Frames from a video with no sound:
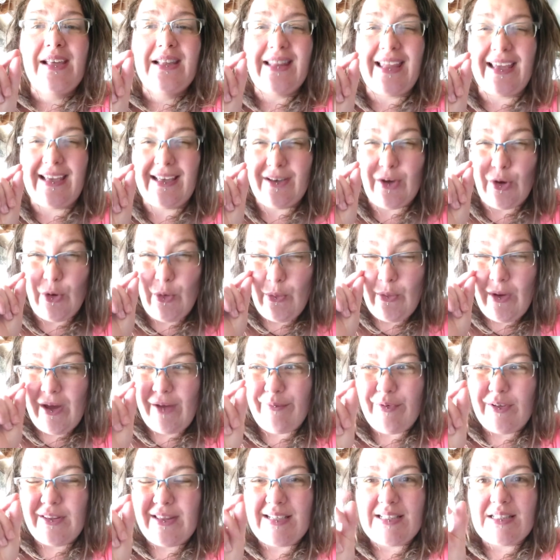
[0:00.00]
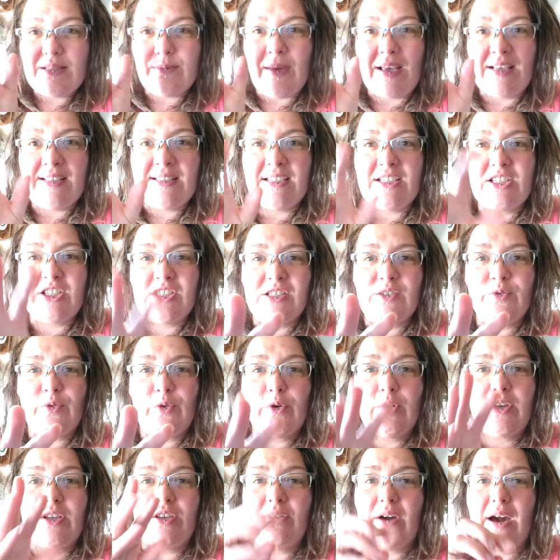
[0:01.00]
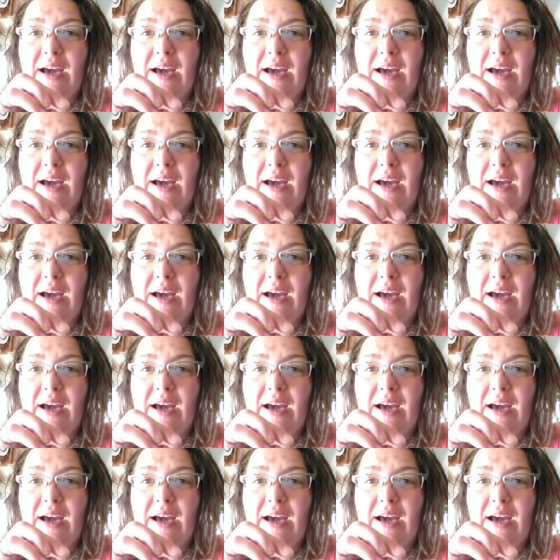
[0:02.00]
like whoever this message is for you